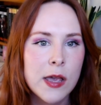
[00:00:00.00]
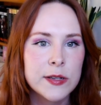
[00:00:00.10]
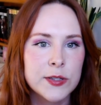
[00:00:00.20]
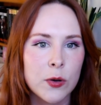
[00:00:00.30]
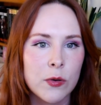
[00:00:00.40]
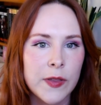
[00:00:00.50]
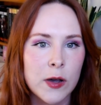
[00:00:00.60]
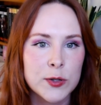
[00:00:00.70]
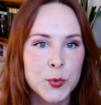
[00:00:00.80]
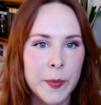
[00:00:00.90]
So they
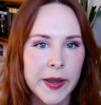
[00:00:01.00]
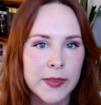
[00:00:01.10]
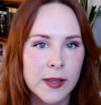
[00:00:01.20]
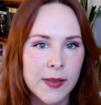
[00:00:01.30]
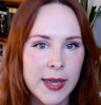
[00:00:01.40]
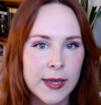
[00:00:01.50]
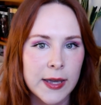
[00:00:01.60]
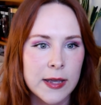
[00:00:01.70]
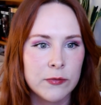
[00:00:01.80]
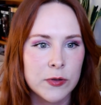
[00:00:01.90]
go swimming in the lake,
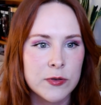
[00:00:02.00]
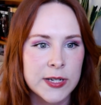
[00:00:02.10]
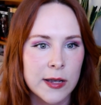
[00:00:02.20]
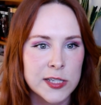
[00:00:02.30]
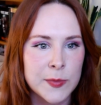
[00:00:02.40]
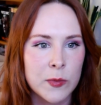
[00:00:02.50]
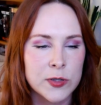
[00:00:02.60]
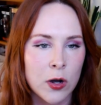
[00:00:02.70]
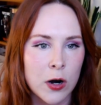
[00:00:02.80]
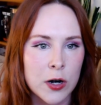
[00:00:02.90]
and Rune tells him it was
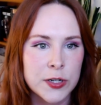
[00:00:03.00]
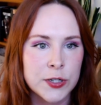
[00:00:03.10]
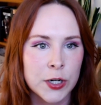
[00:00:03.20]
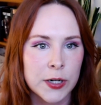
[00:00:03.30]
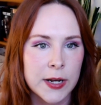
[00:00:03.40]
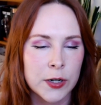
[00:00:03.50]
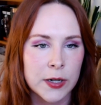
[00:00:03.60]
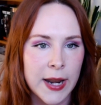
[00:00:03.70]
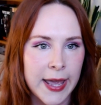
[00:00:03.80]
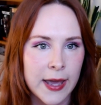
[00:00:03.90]
hard to turn in her
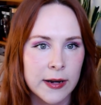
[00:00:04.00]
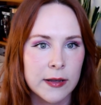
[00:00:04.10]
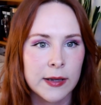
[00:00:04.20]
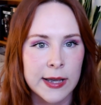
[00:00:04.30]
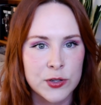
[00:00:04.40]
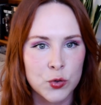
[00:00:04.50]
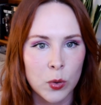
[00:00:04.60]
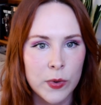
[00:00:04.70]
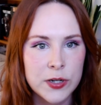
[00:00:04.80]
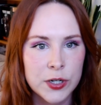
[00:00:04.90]
nan,
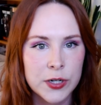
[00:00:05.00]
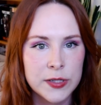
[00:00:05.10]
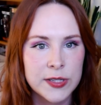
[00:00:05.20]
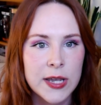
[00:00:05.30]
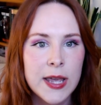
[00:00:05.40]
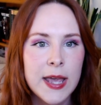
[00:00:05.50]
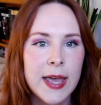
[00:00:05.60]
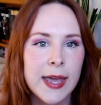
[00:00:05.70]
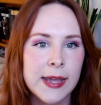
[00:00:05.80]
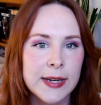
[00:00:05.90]
Kestrel Winters,
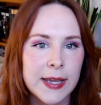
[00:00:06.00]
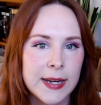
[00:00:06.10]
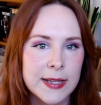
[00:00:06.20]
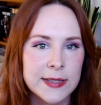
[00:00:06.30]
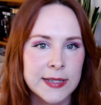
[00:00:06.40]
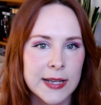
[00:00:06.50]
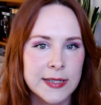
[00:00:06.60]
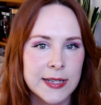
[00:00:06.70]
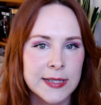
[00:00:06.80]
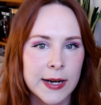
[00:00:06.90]
and Gideon says
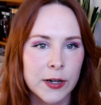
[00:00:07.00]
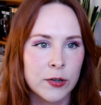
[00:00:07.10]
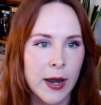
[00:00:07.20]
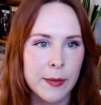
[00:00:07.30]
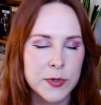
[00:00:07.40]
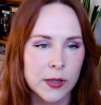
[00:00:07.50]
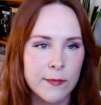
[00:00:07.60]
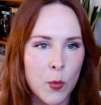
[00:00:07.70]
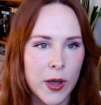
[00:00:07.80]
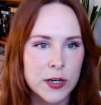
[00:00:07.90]
that it's not a crime to love
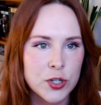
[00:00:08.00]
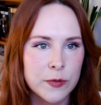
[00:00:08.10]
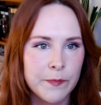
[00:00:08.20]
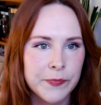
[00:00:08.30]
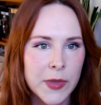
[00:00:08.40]
a witch.